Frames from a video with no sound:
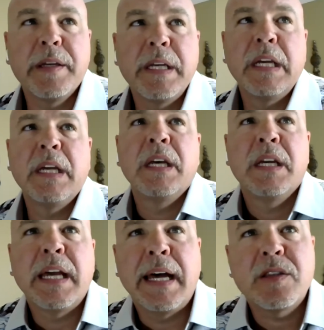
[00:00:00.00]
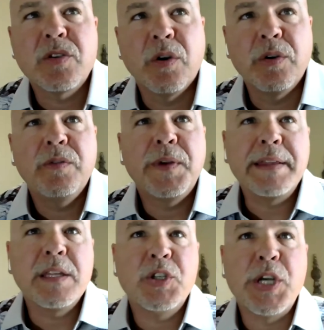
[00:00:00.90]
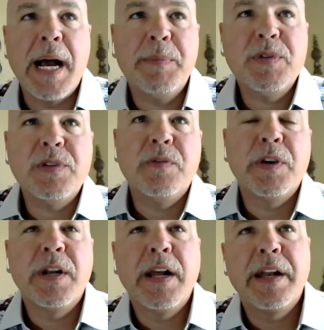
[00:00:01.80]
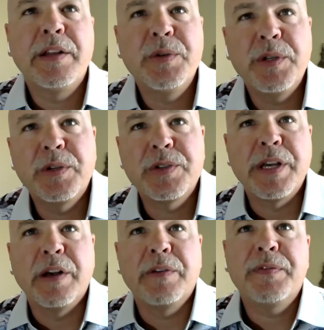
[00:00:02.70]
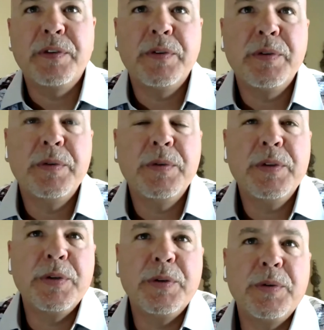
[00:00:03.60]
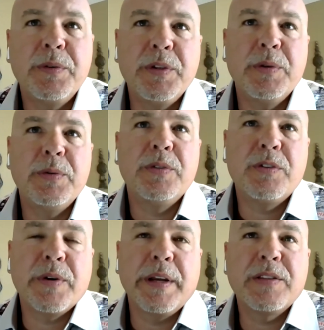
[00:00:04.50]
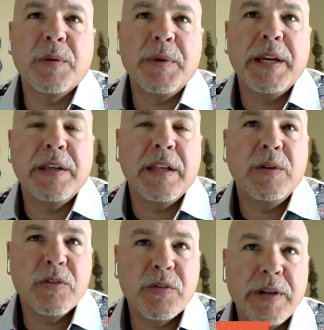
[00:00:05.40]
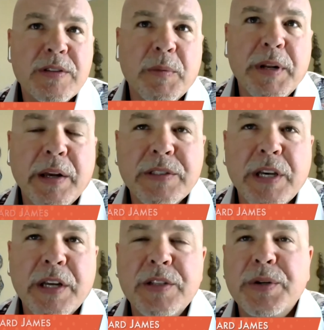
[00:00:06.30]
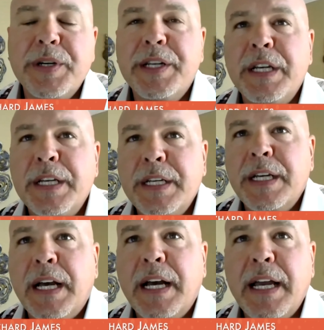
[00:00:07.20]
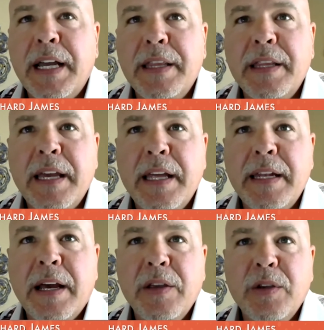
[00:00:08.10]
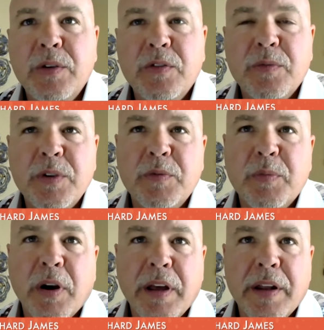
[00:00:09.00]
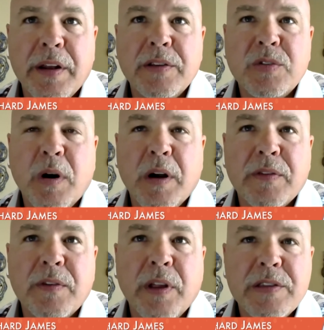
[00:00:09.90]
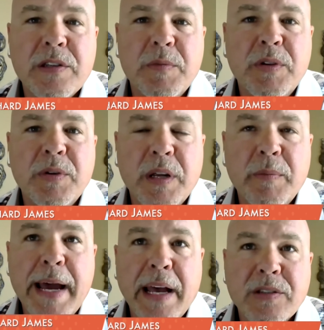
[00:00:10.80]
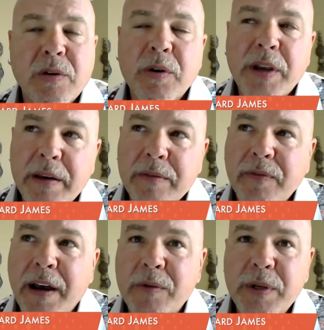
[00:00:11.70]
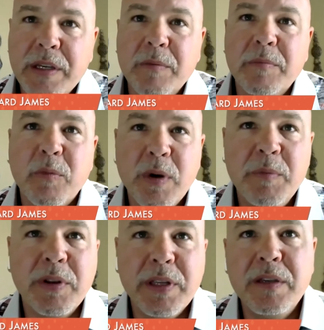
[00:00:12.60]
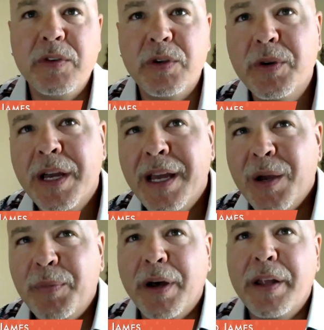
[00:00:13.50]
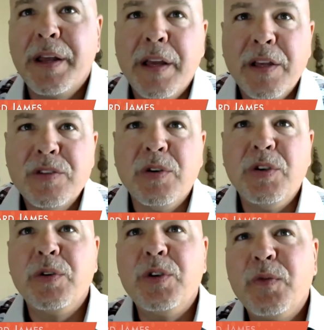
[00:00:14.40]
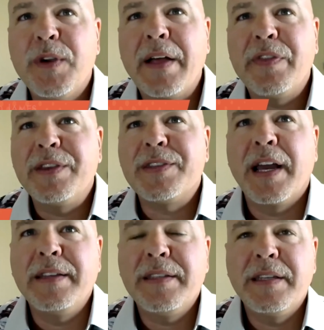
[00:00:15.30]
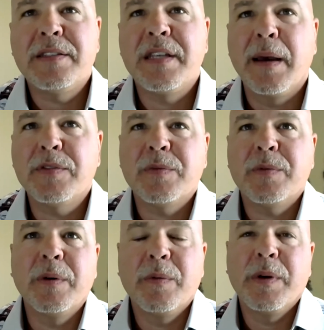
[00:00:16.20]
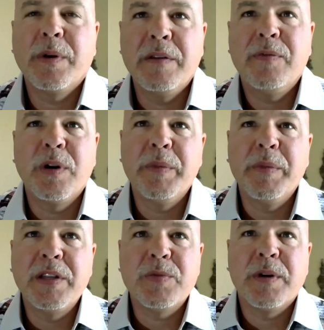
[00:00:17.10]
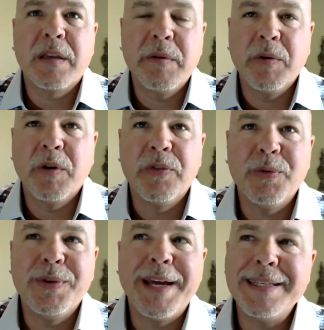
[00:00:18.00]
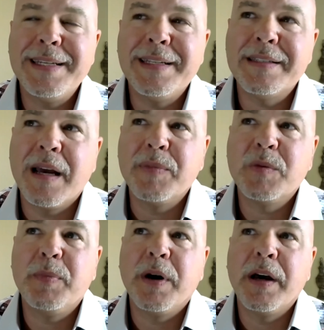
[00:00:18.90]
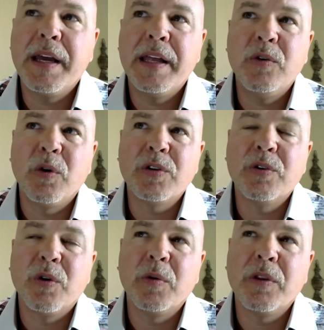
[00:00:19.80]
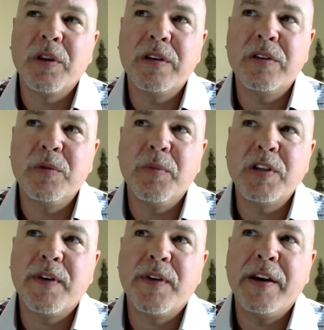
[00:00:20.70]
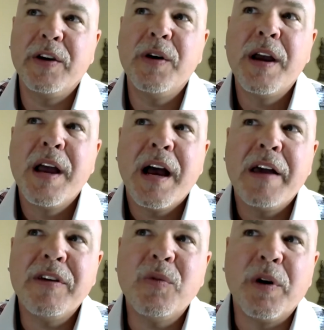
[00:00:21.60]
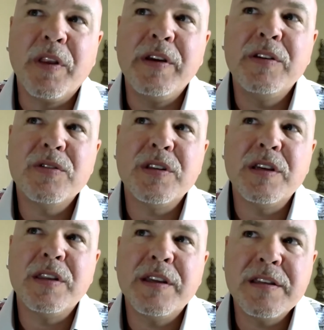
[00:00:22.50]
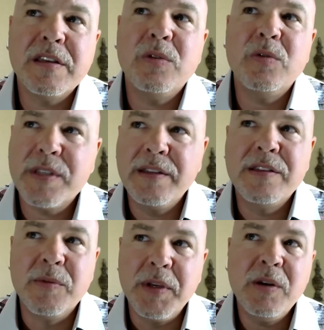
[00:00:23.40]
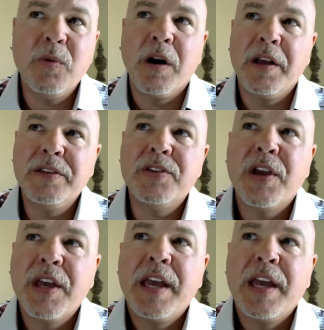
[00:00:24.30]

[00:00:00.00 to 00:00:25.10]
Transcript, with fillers: Okay. Got it. So you've got the chops. You figured out how to do it yourself. You you you train somebody. Then you train somebody else how to do it uh, and and now you've you've brought on a swath of clients and you've been doing it math. So okay, fine, we can we believe you. But sure. so you you've got these 19 steps. We, we, in 40 minutes, we're not going to be able to go through 19 steps, but right. nor nor will it do much value. I think right. one of the interesting things that you said to me was,